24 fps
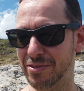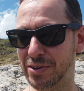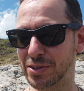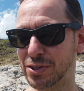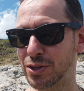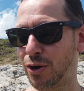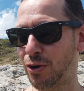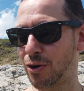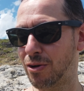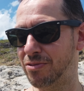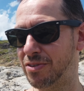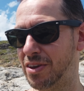
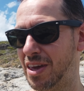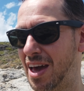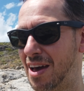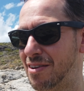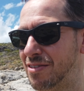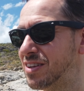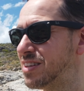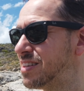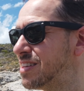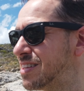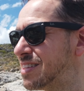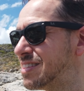photography
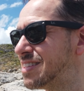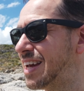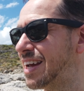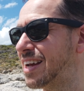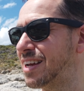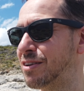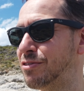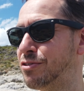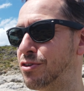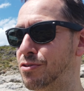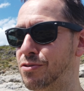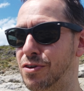heaven,
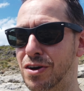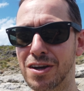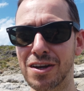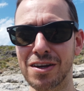taking a few